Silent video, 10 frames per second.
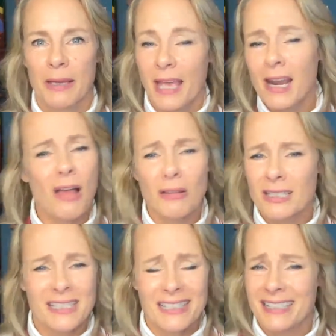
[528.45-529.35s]
And
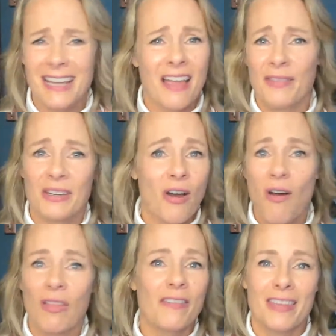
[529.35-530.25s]
I'll dive into
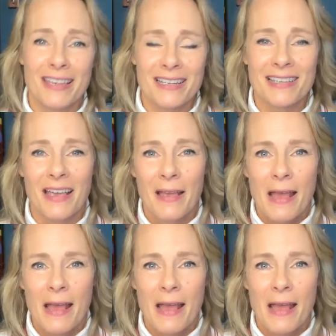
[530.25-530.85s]
all of these.